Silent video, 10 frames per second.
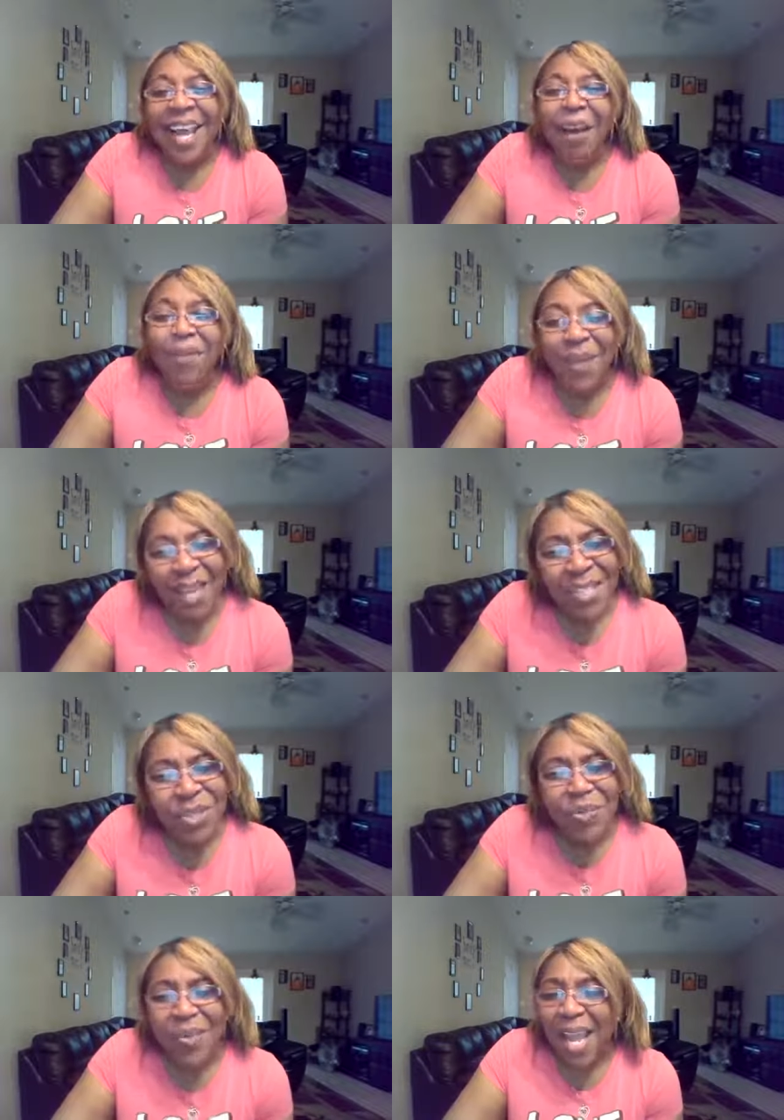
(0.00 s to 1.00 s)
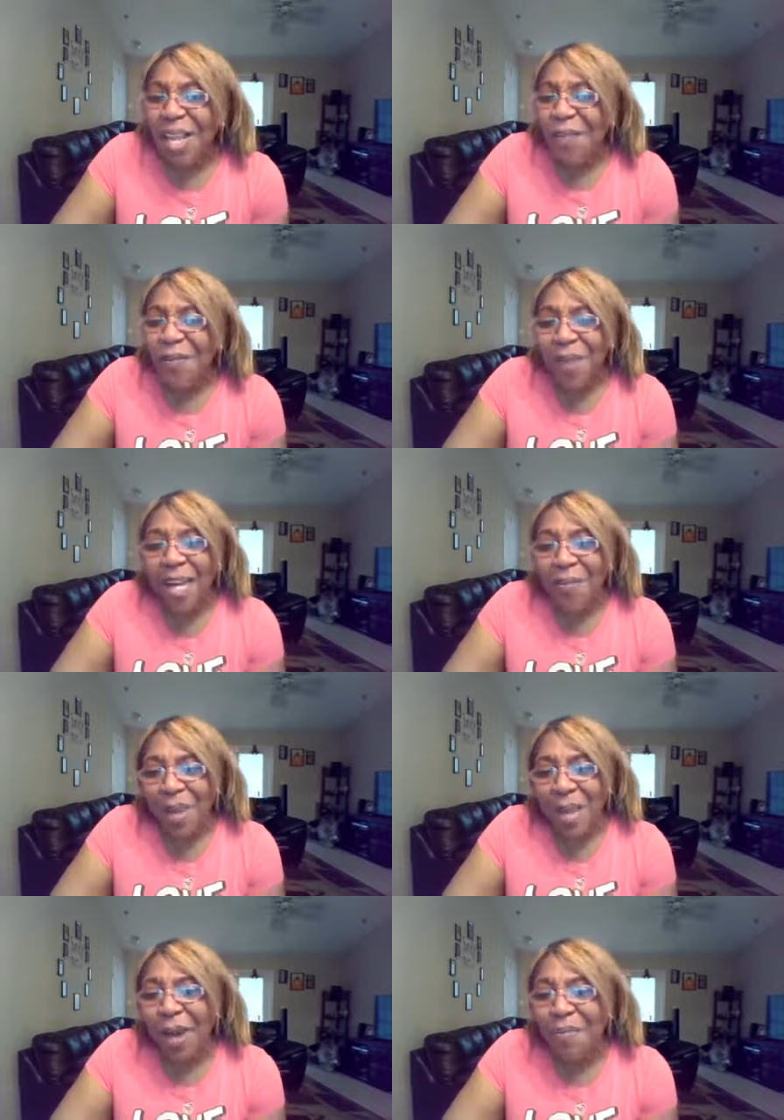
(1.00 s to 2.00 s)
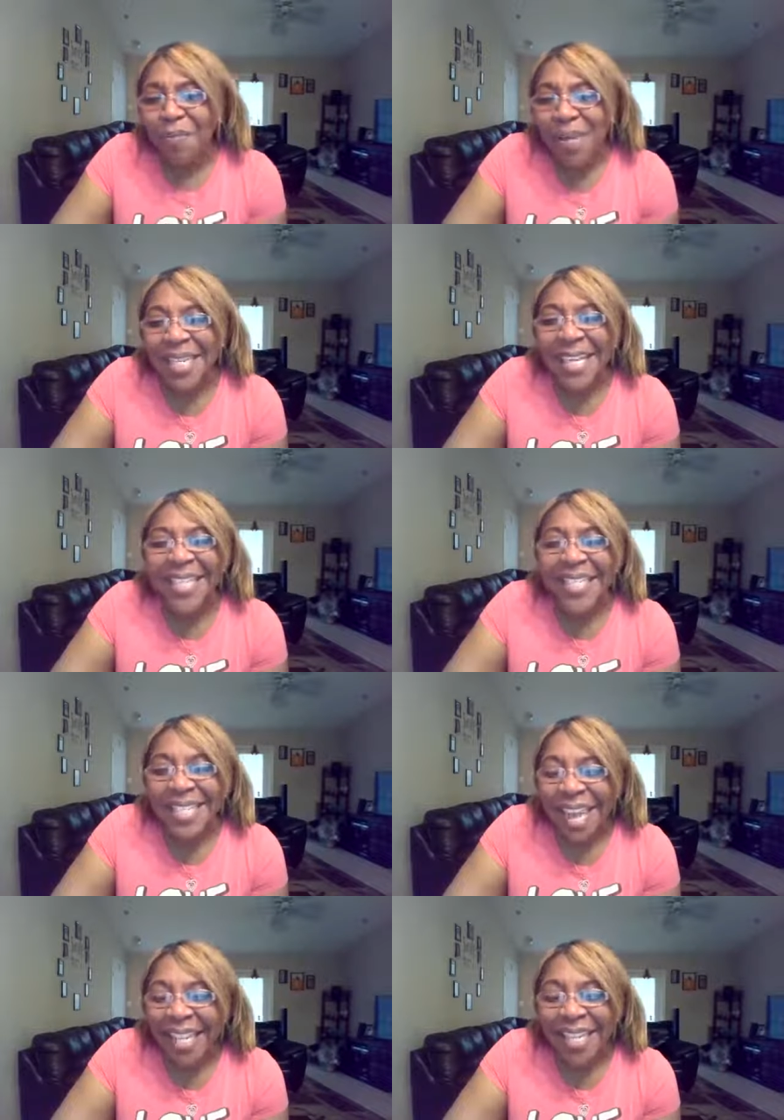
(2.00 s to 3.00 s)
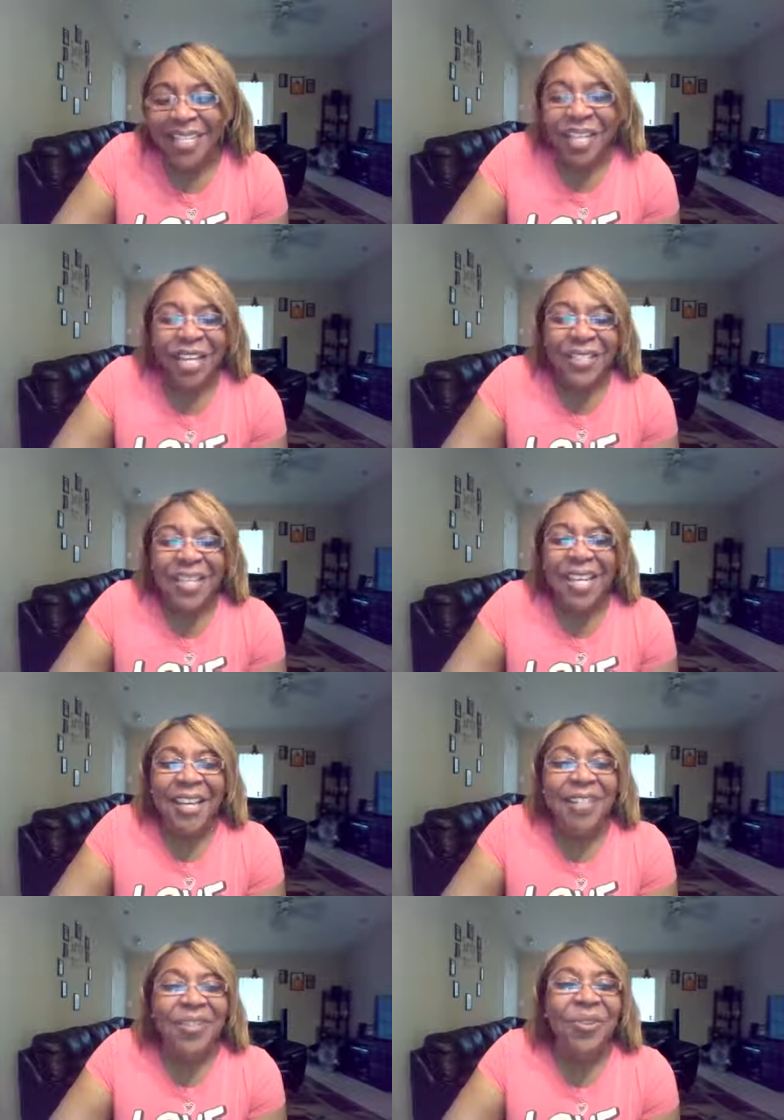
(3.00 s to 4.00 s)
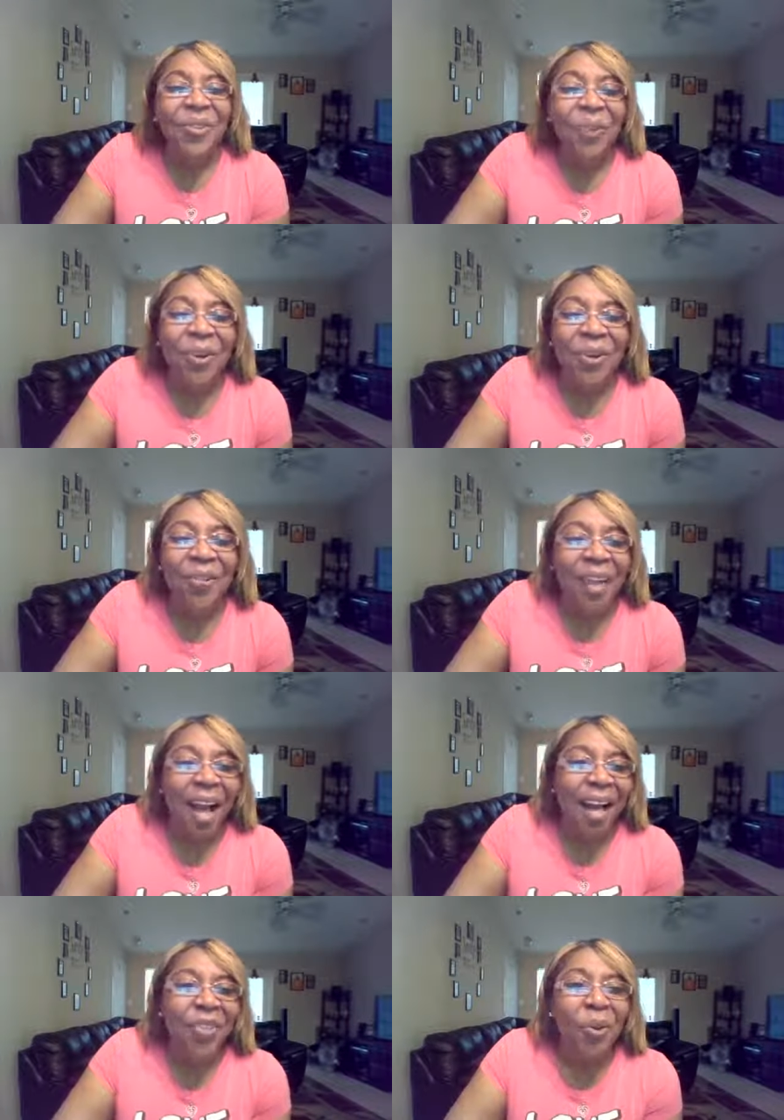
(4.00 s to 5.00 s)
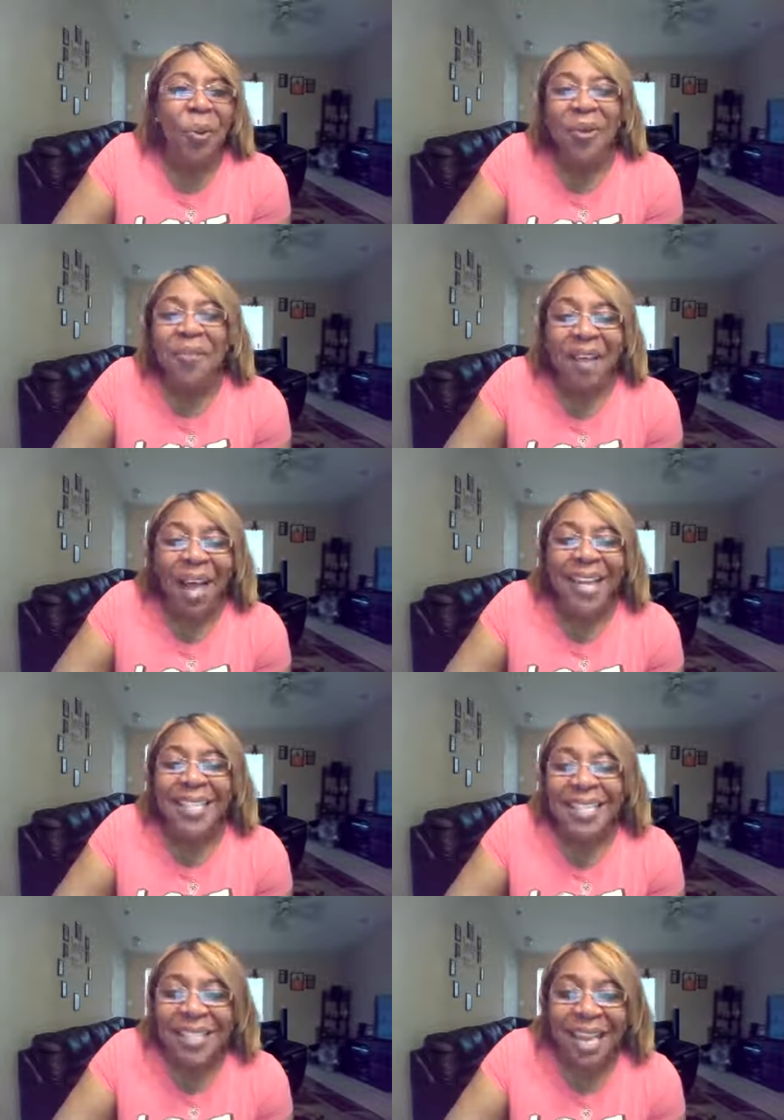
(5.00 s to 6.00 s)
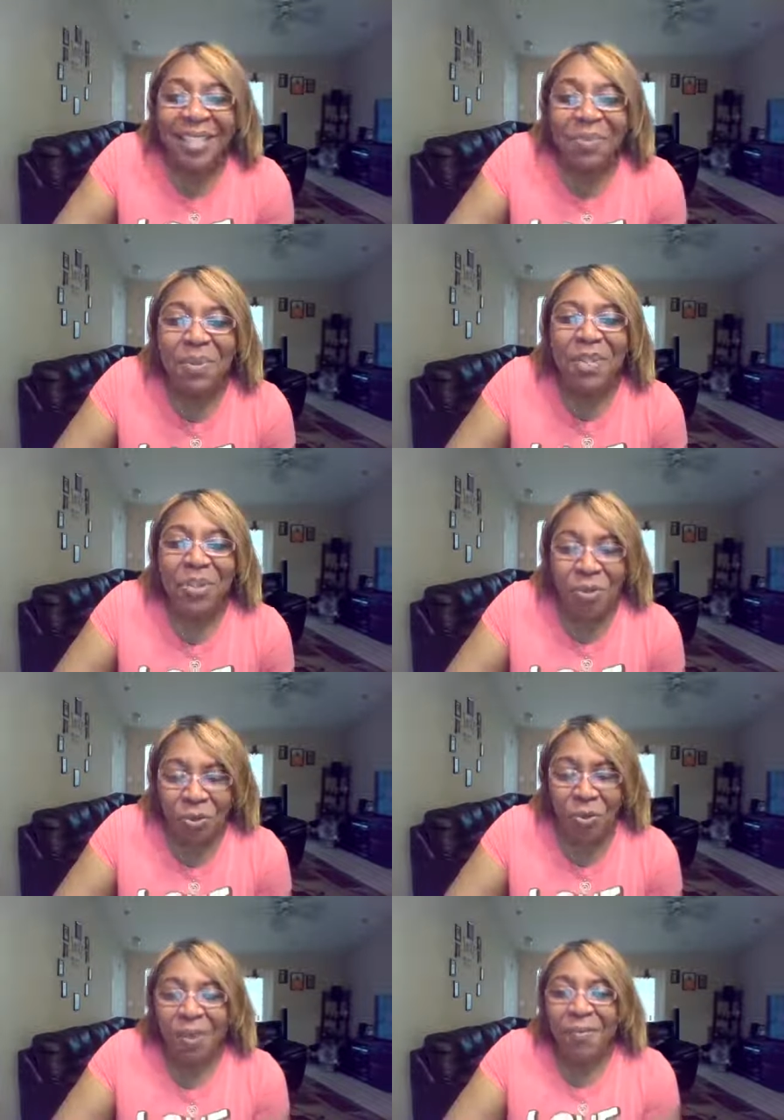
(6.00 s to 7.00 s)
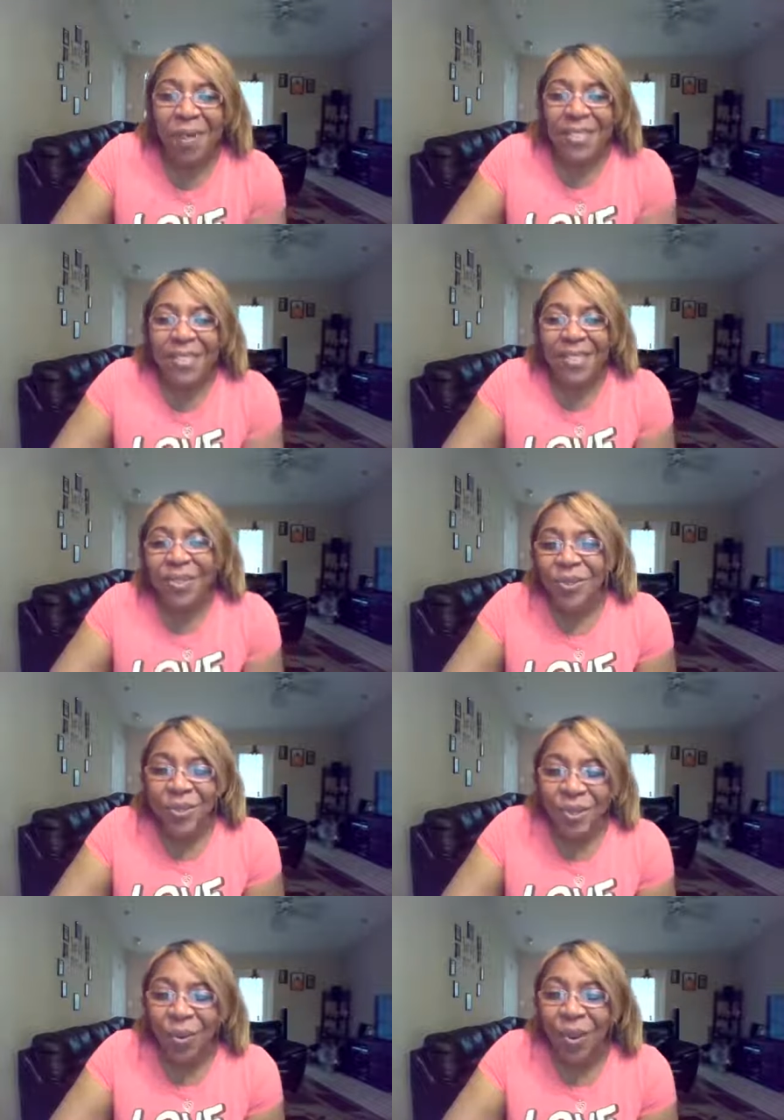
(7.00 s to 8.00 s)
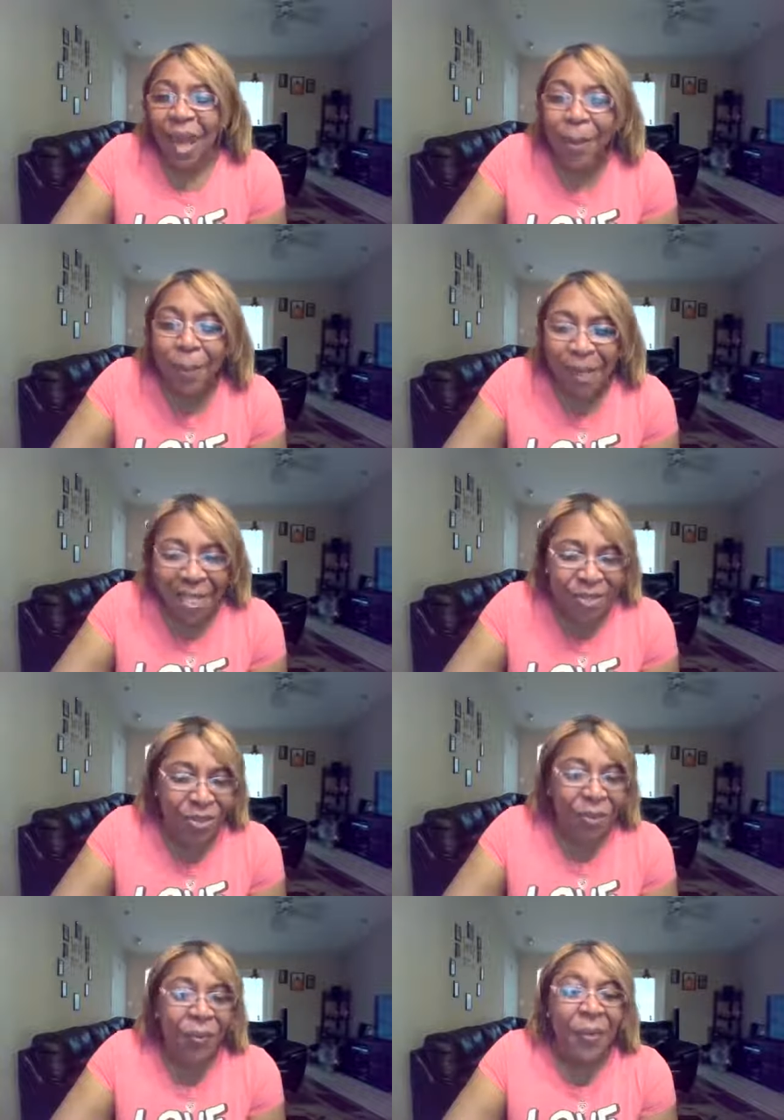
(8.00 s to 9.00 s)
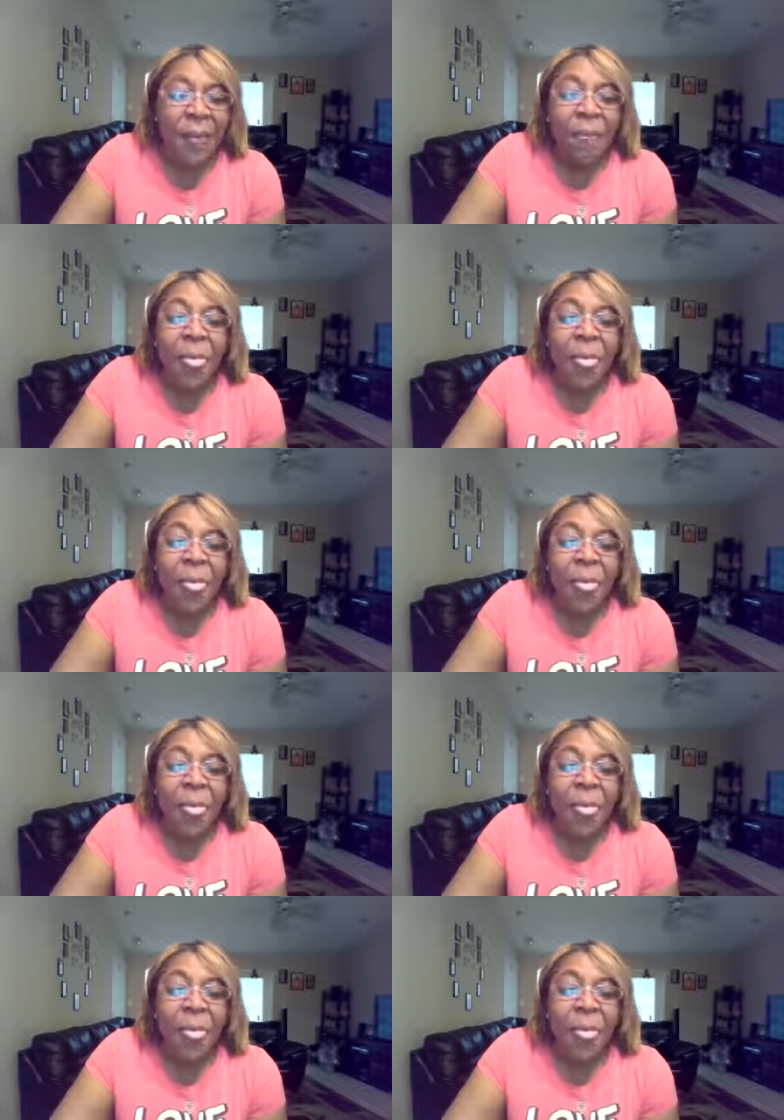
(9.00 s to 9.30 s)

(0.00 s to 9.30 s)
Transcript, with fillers: God bless you. Thank you for coming on, being excited to get into the Word of God. The Word of God excites me too, my sister. So God bless you.